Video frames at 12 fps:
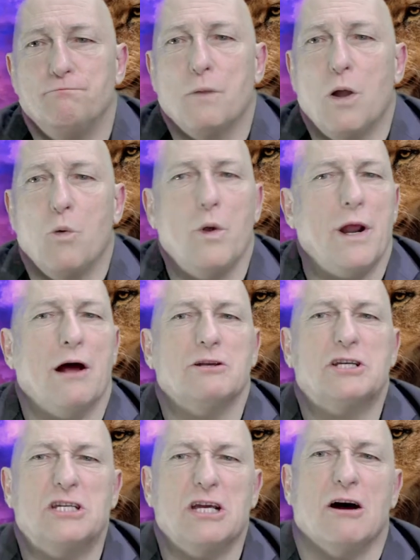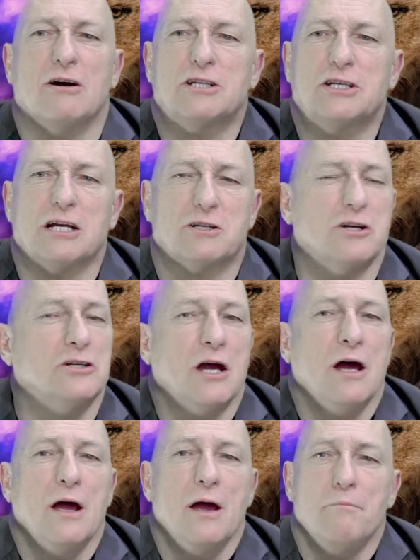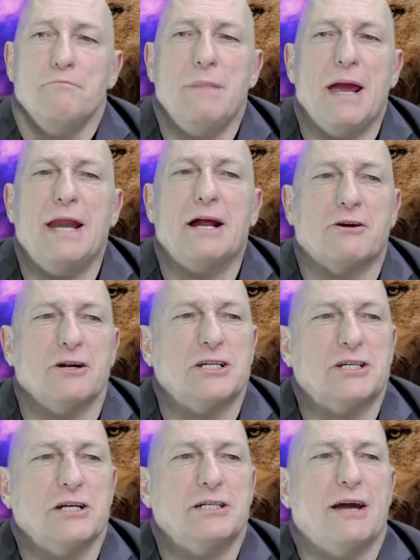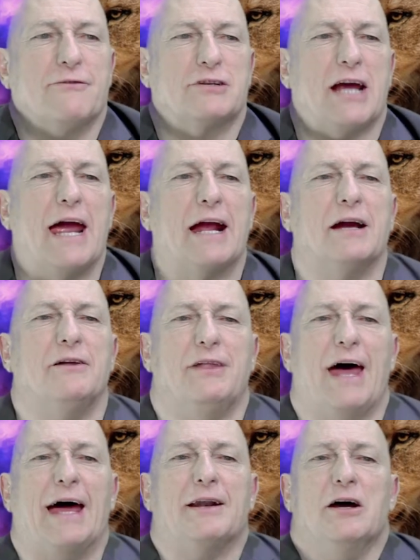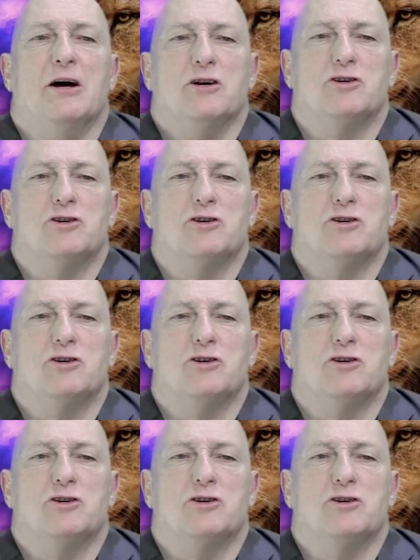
We don't see ourselves because many Christians have taken that